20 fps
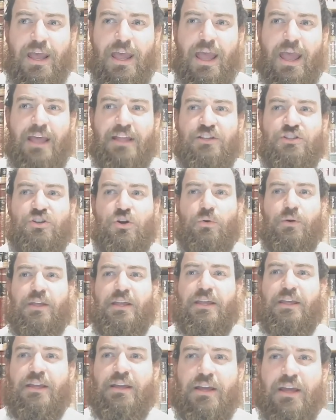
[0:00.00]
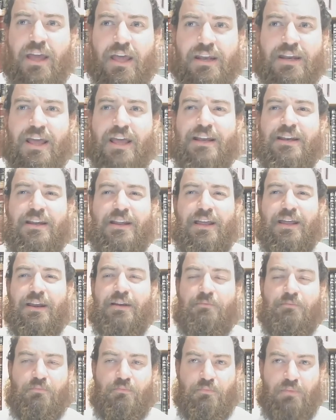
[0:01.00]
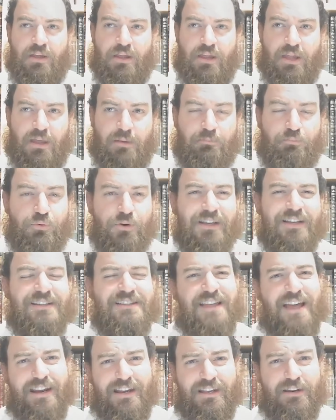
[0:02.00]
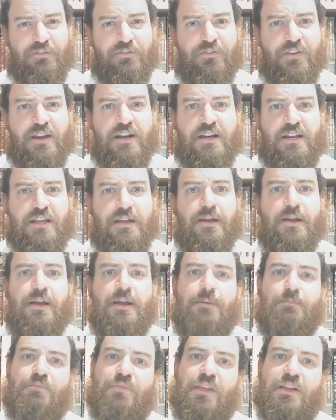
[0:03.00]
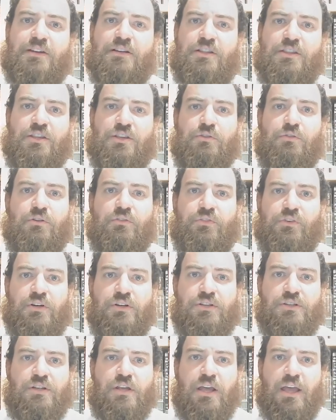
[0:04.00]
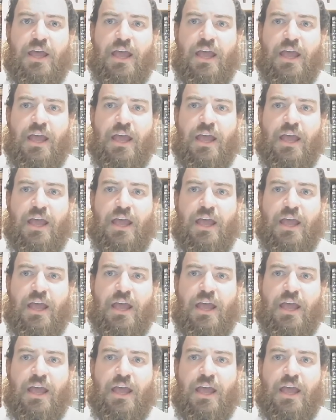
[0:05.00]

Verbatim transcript: and so he and and and it brings that infinity into the universe,